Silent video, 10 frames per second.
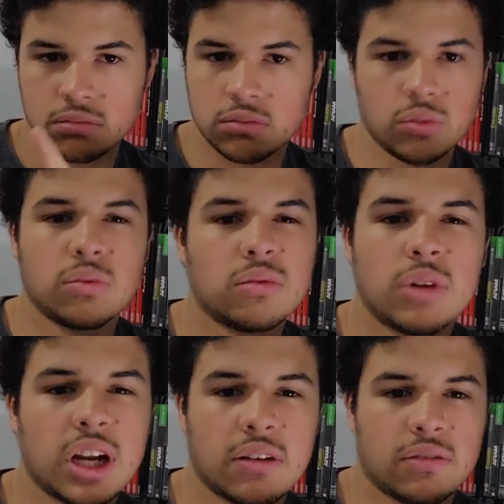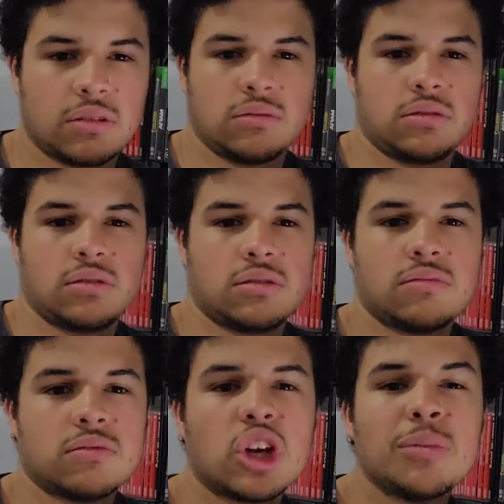whatever.
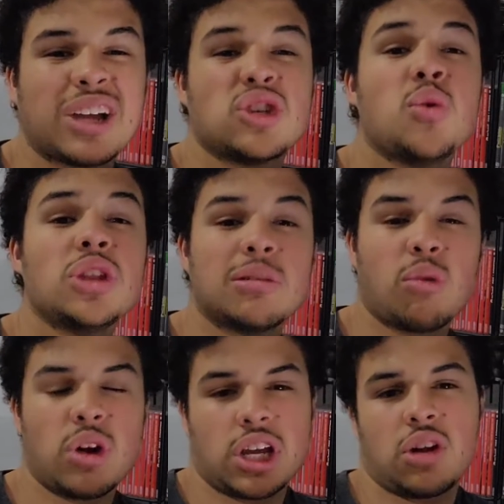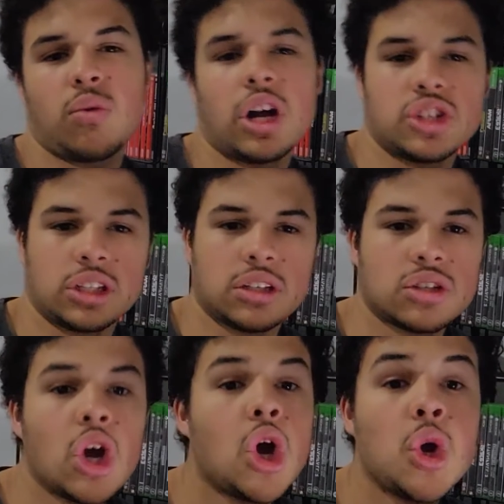It could be like 2 in the morning and you're watching
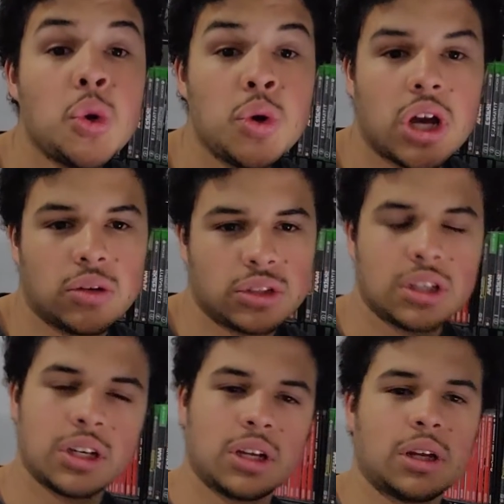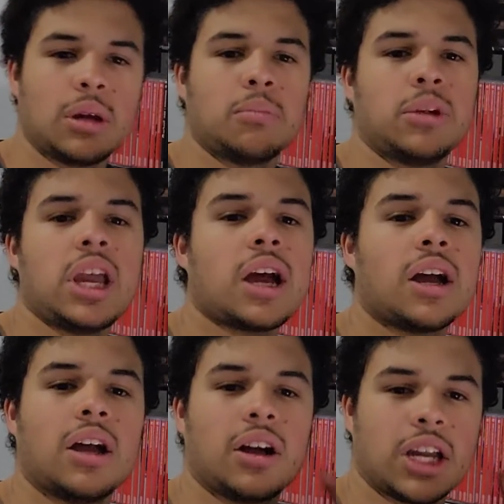this. Who knows? But yeah,
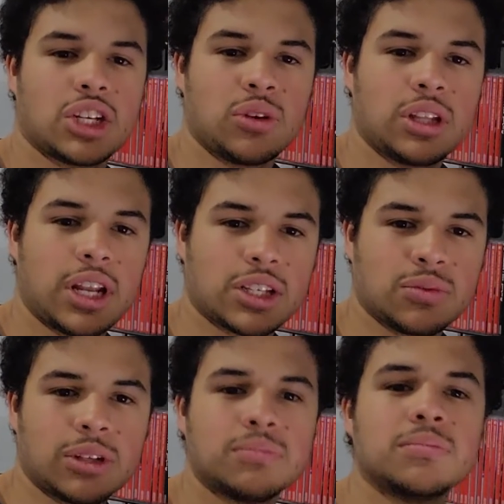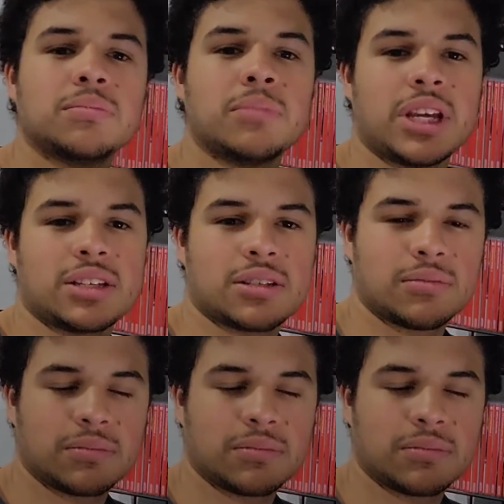I'll catch you on the next one. Peace.